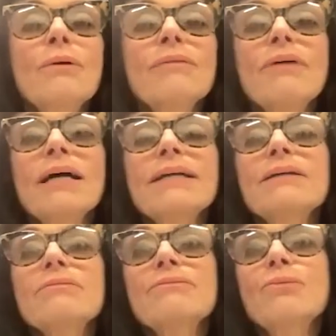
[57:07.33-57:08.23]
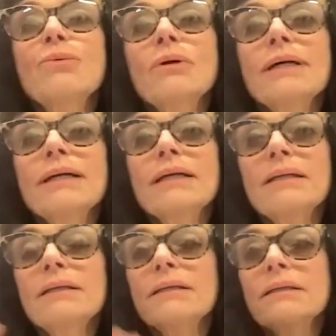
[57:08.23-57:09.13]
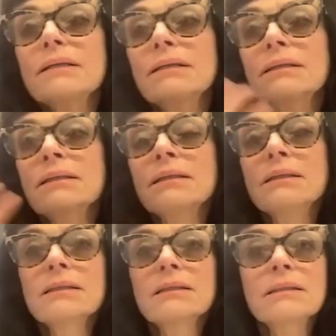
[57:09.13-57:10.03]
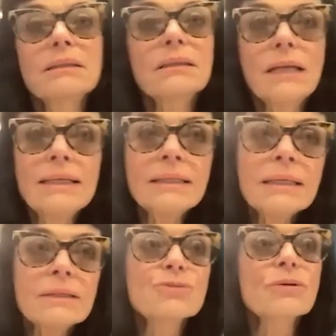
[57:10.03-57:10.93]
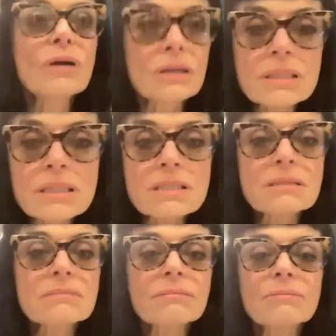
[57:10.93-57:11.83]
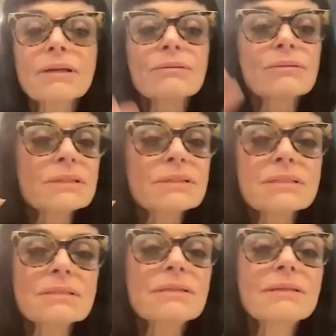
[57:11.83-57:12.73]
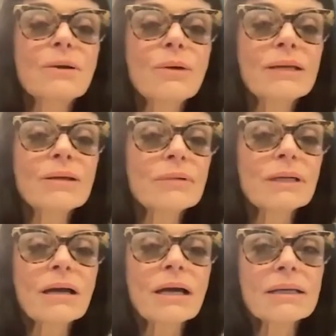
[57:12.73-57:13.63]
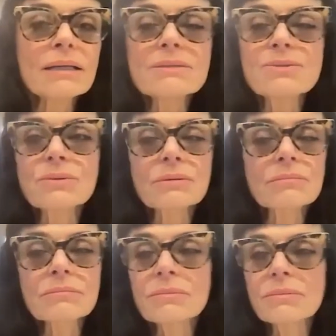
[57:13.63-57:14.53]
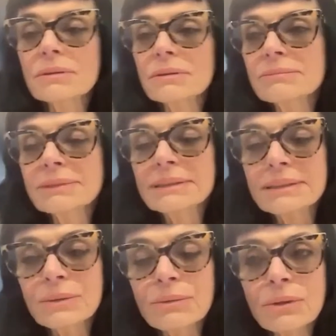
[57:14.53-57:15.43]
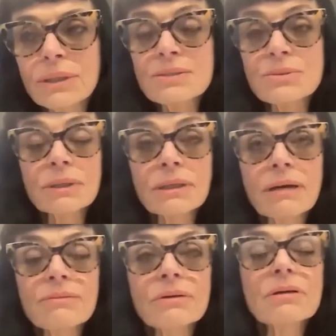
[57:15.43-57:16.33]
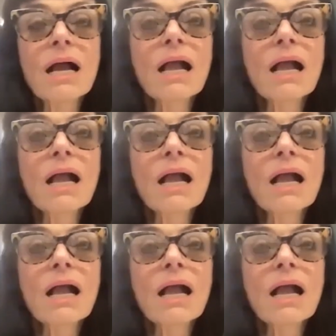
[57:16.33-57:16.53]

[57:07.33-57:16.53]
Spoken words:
if I could avoid any drugs, whether it's, antibiotics or steroids or whatever,